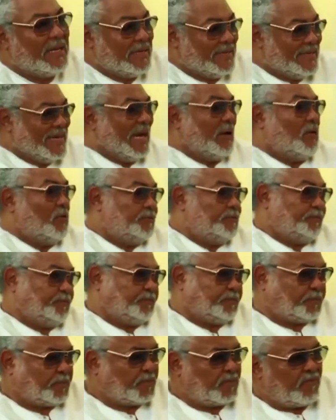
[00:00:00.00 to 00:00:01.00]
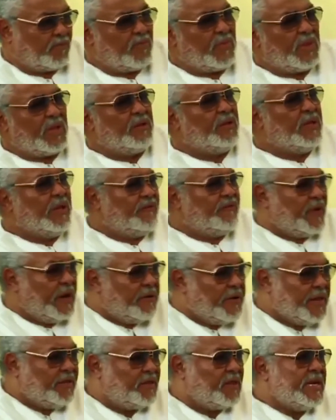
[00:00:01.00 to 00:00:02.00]
Now, the
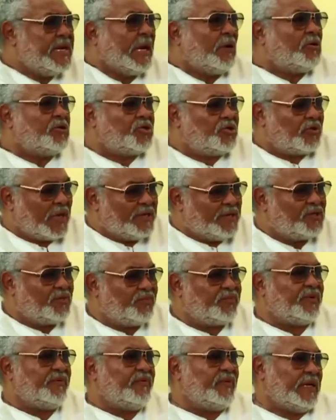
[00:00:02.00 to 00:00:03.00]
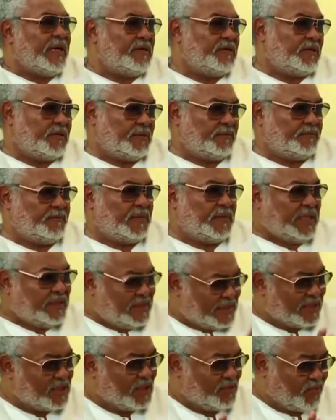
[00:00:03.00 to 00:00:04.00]
very thing I was trying to prevent,
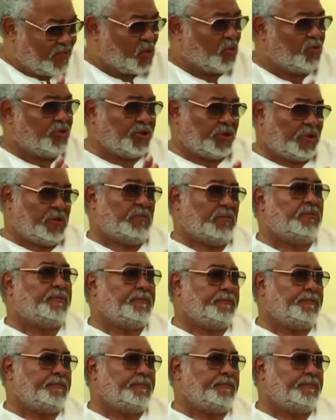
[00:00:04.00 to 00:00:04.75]
this explosion,